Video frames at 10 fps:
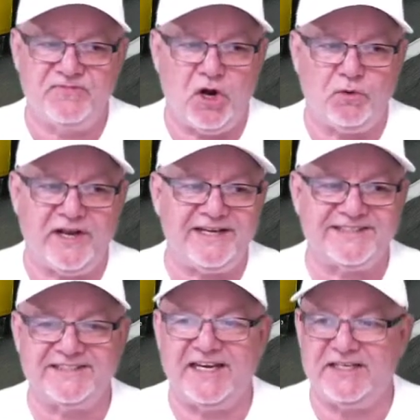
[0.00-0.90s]
Don't
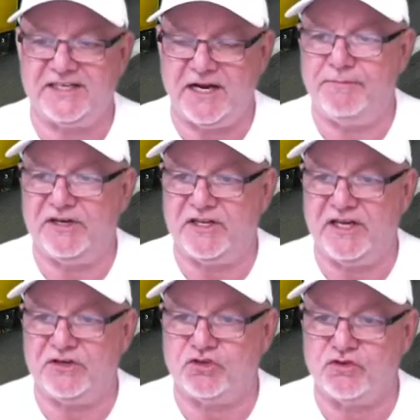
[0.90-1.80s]
hesitate to come into
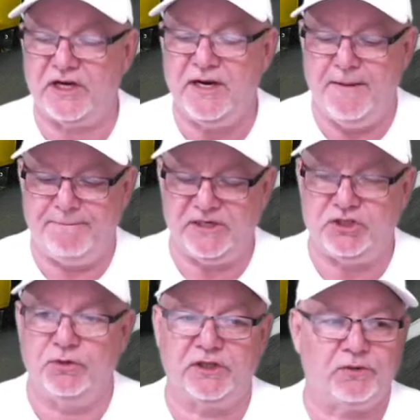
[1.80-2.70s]
the industry,
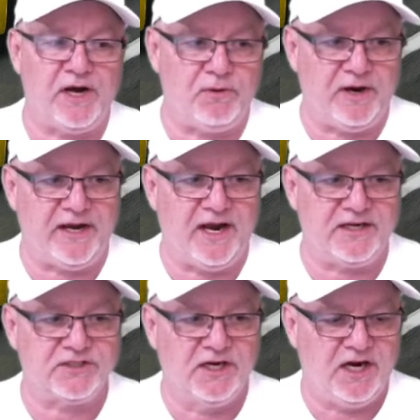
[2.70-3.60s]
but do it the right way,
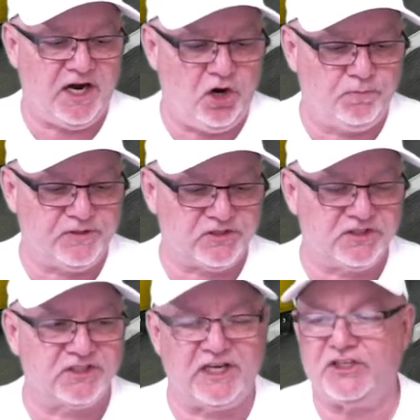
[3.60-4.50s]
guys. I hope this
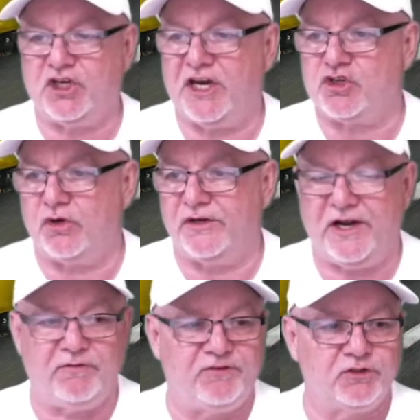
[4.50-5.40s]
is educational and
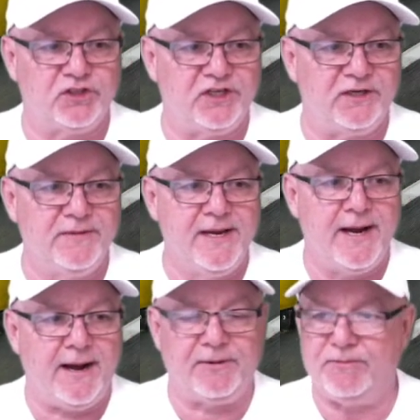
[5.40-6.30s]
helpful to you.
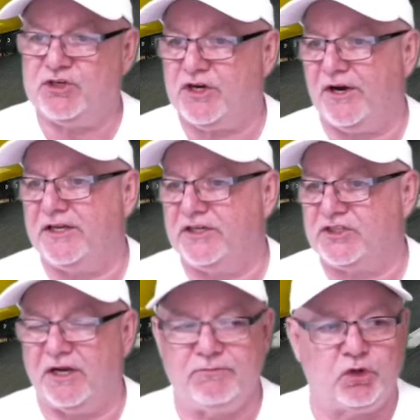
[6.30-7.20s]
I'm going to be sharing
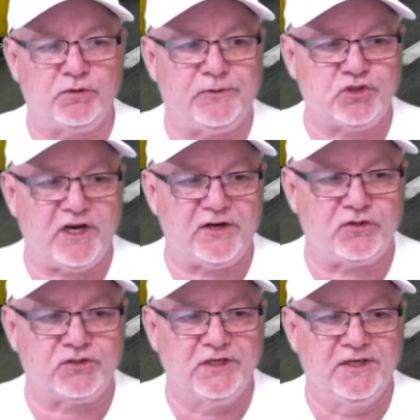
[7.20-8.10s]
this on multiple
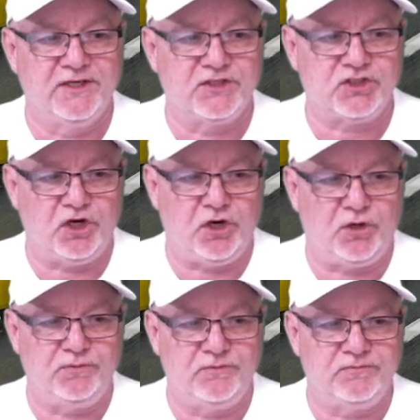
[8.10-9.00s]
channels.
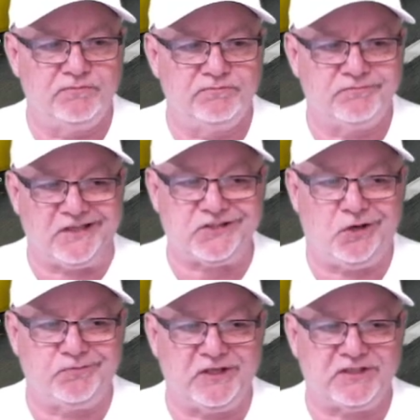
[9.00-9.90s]
So let's
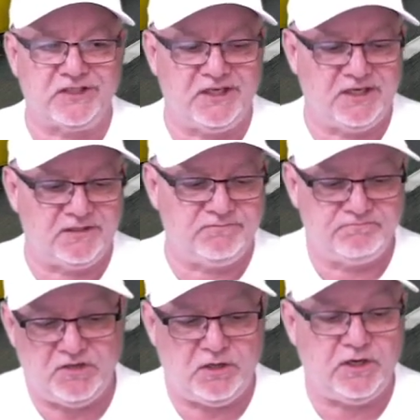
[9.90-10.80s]
hope that,
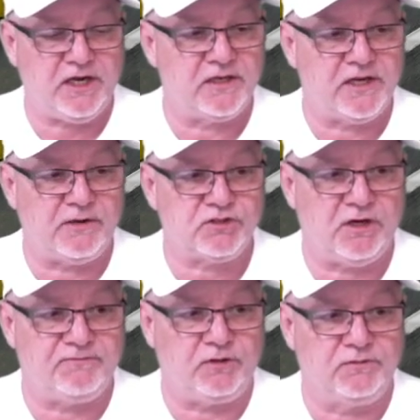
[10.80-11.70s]
you know, again, that I was
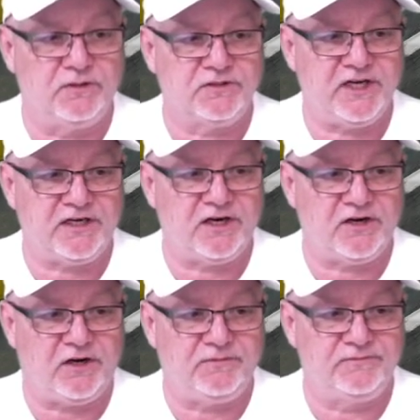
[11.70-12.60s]
helpful. Take
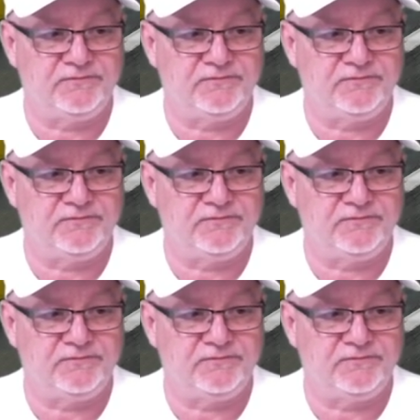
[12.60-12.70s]
care, y'all.